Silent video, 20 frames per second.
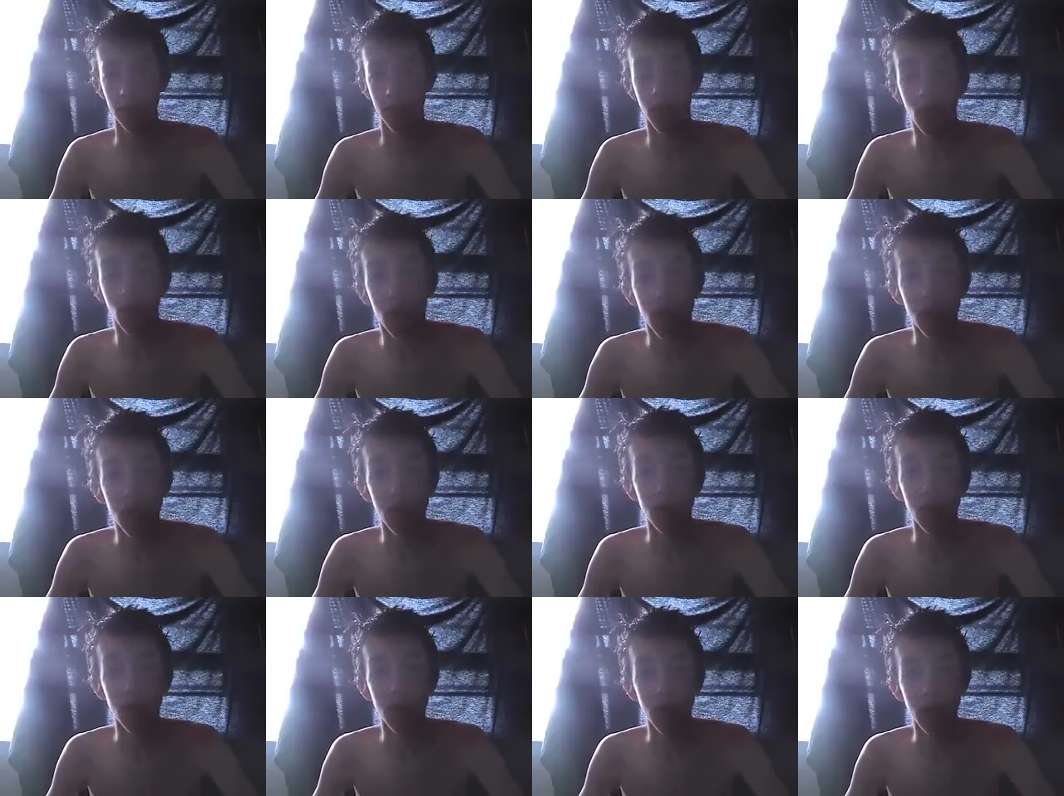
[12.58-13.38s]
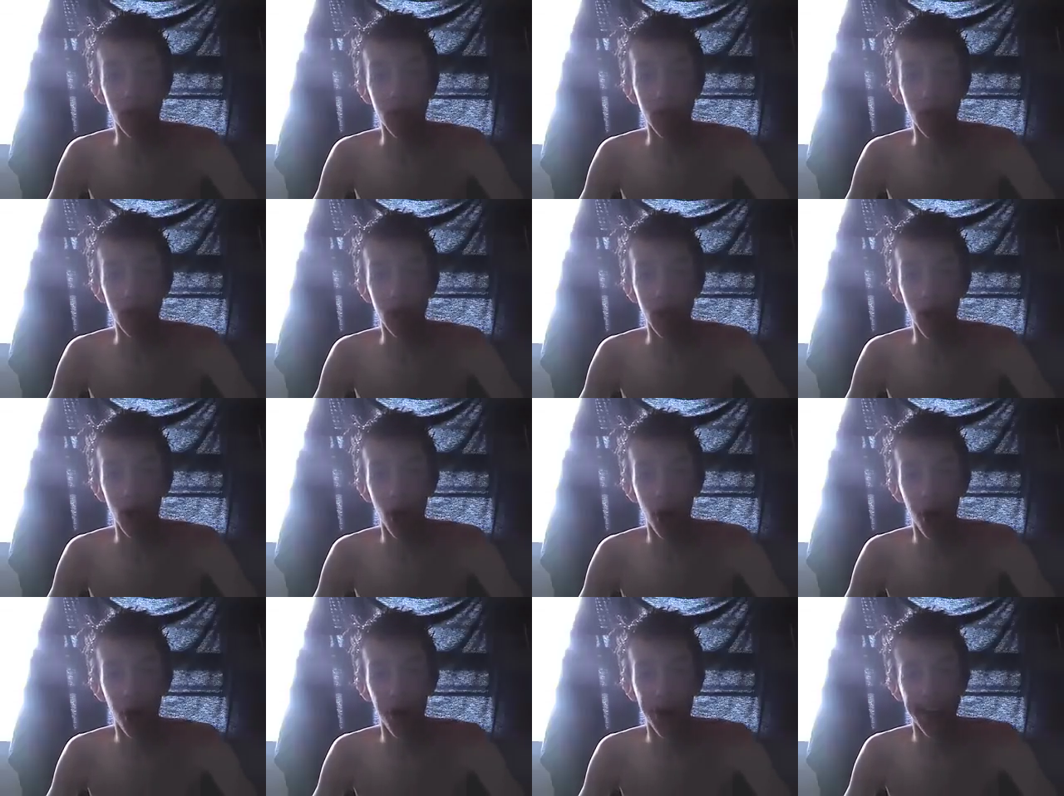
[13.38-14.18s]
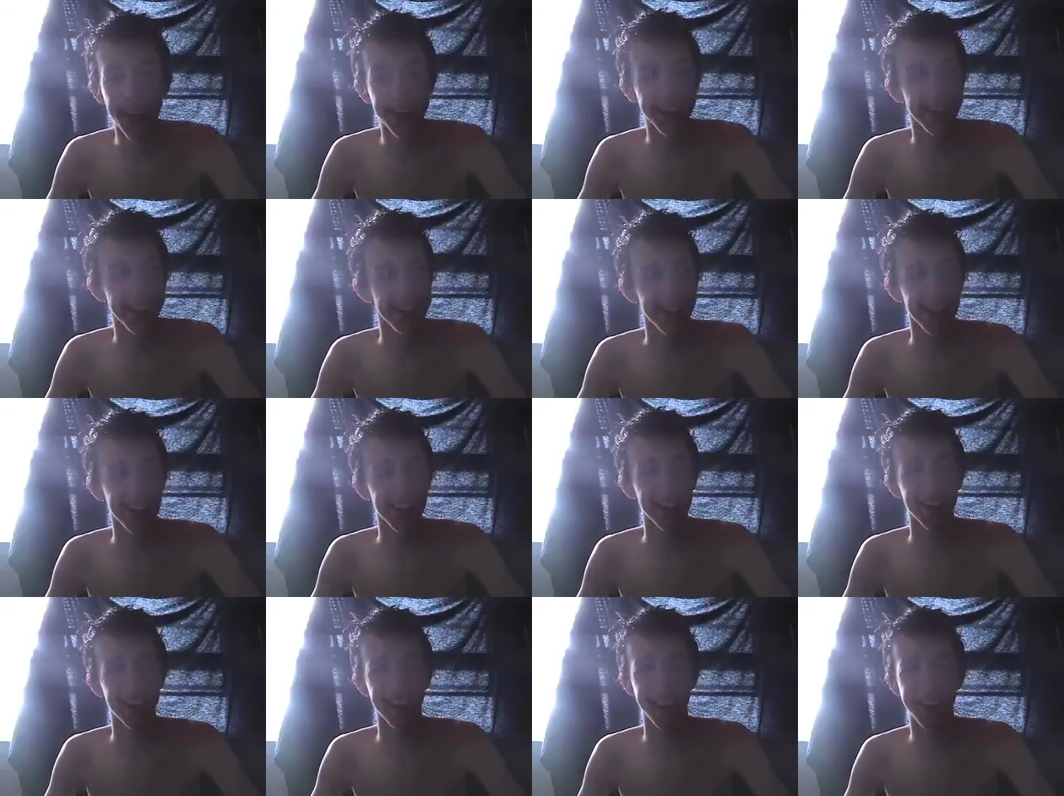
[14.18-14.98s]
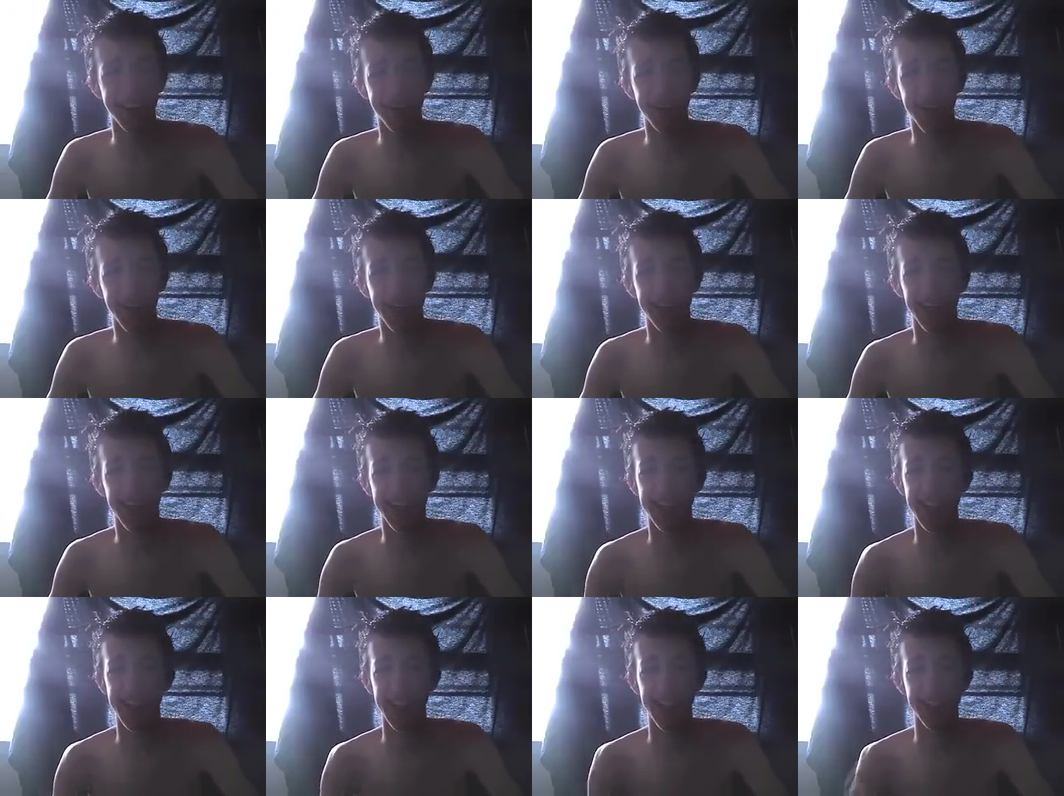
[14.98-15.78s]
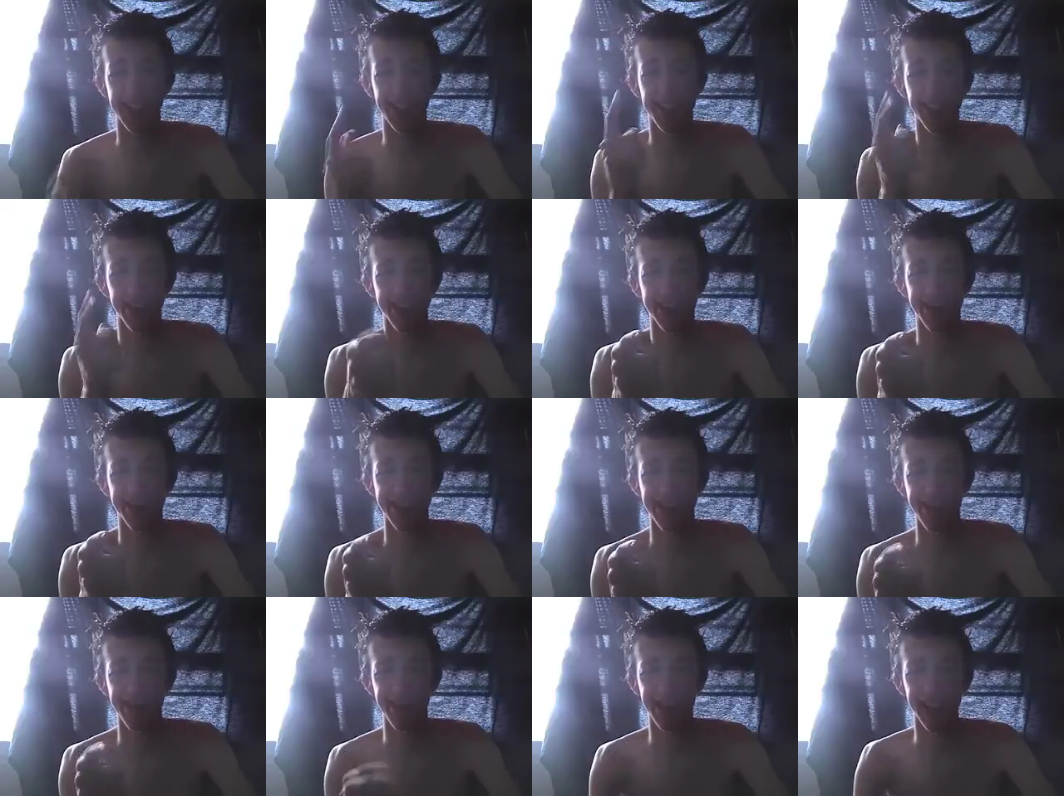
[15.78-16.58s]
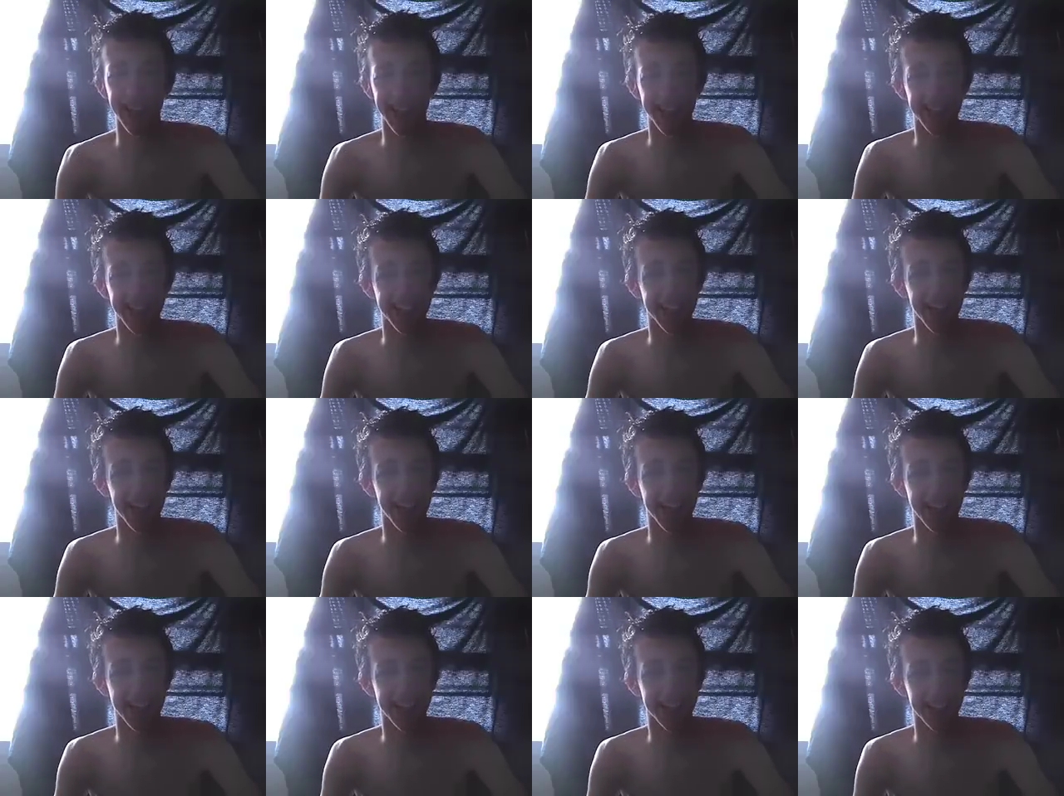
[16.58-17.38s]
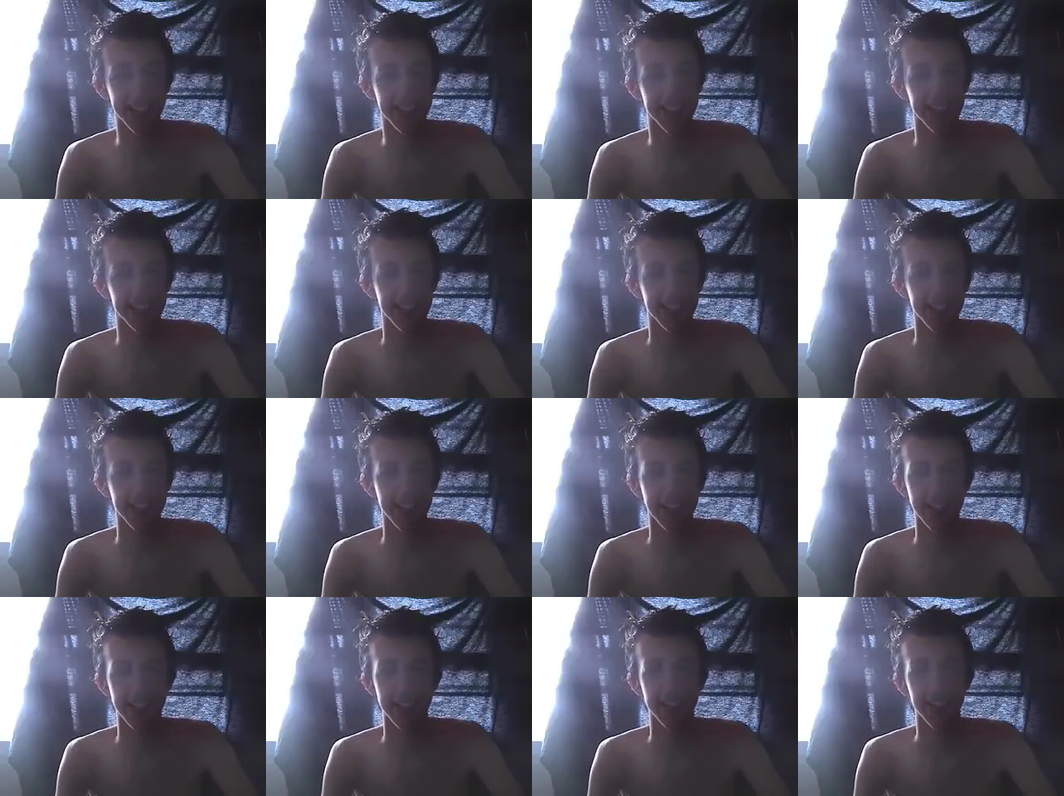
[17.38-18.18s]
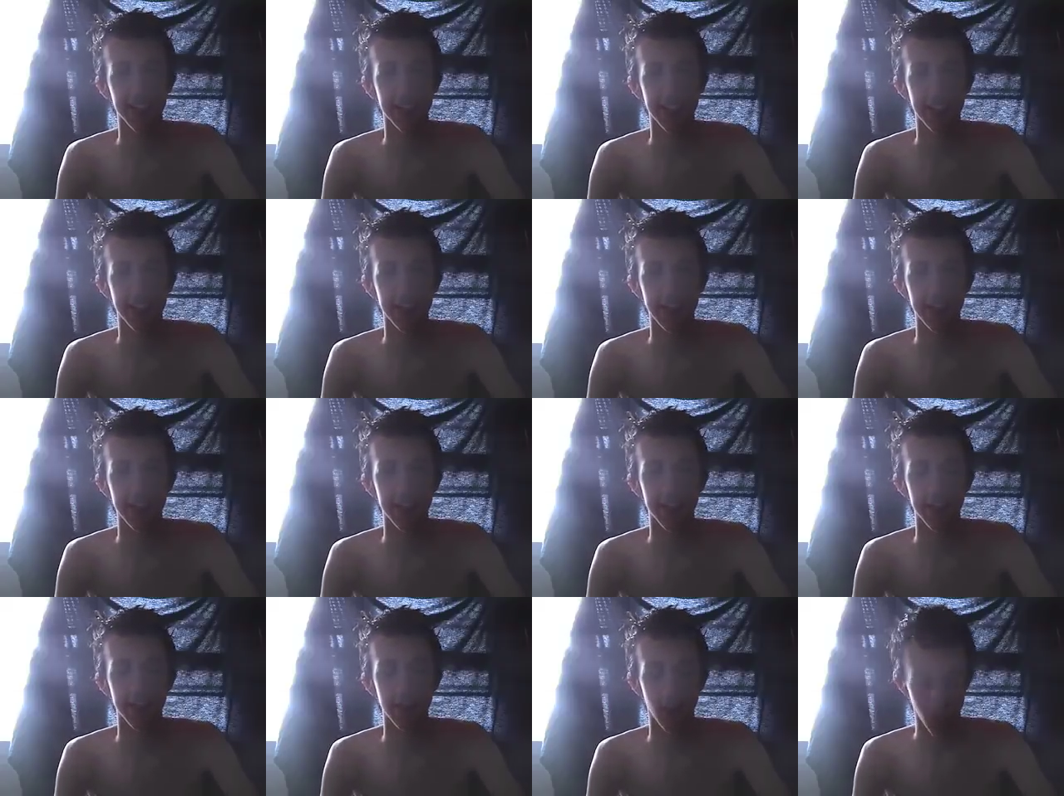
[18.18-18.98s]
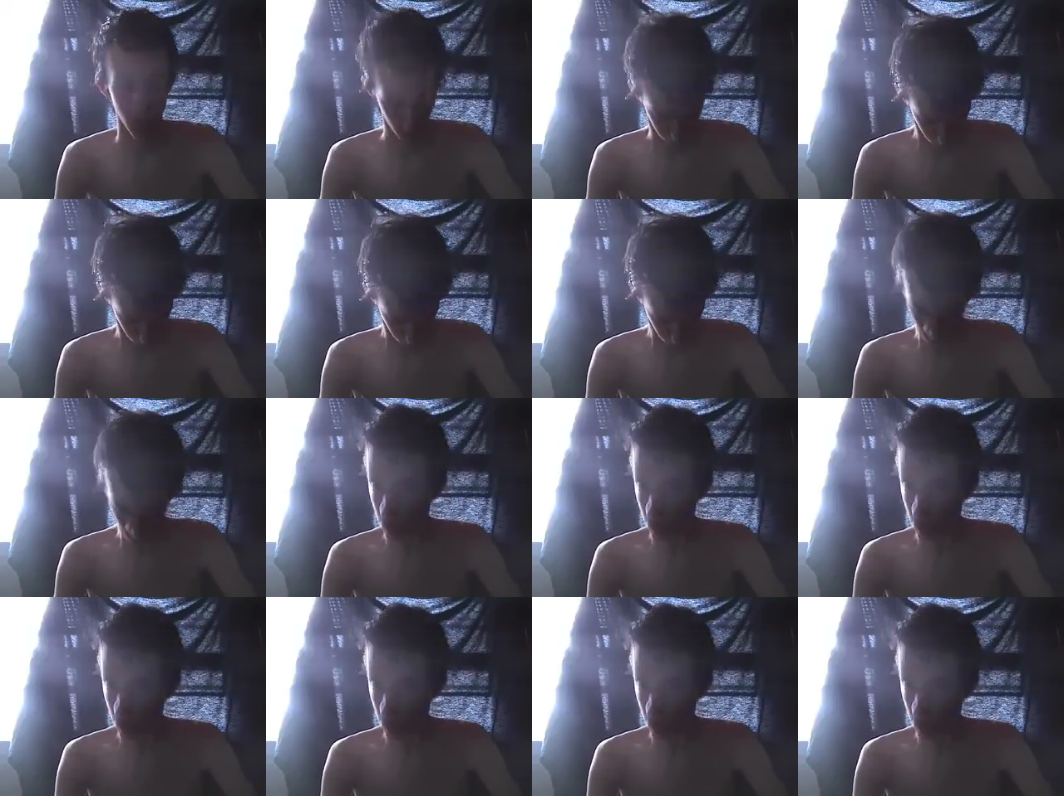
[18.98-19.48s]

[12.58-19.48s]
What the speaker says: (no speaker visible)